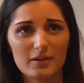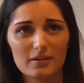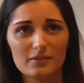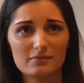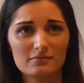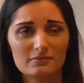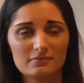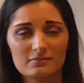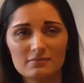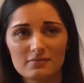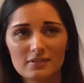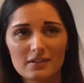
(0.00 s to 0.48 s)

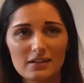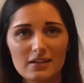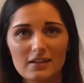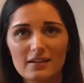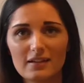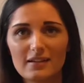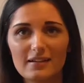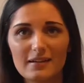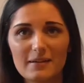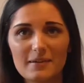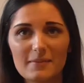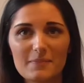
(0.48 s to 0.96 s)
and
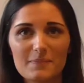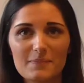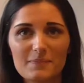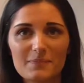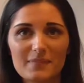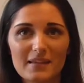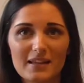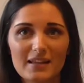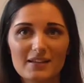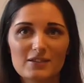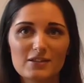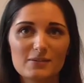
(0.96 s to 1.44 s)

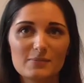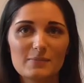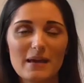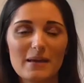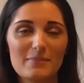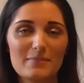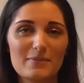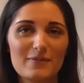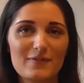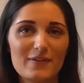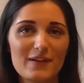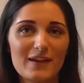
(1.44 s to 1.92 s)
just
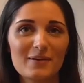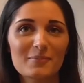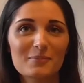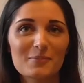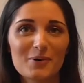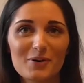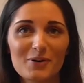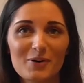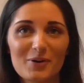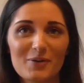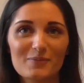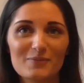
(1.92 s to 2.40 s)
made me feel
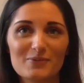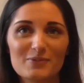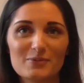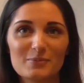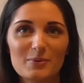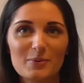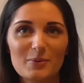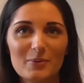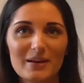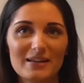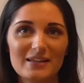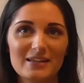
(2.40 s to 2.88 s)
more
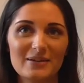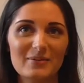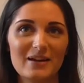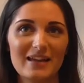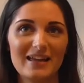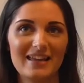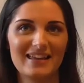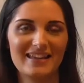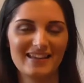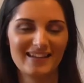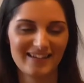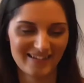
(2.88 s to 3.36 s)
comfortable when you
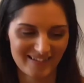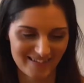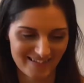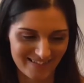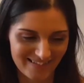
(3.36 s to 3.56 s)
were here.